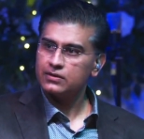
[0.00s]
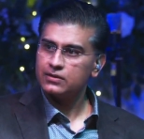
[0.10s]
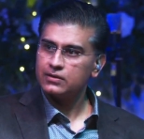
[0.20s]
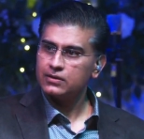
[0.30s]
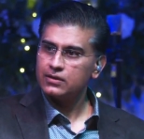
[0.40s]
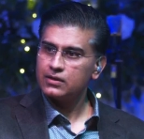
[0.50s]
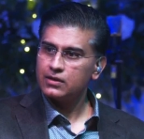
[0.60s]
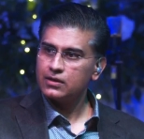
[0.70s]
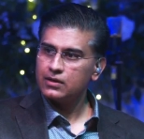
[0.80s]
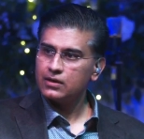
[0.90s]

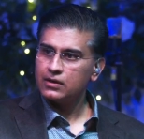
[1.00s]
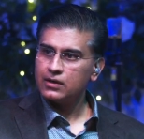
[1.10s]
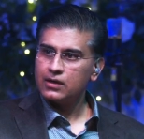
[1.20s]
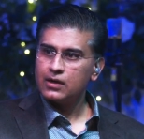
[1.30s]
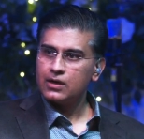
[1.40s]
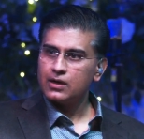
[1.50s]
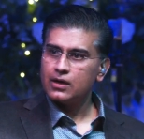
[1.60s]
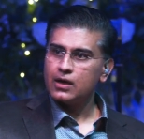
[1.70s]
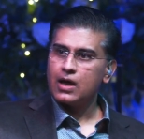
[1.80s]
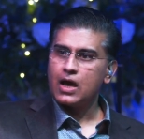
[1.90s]
(no one is talking)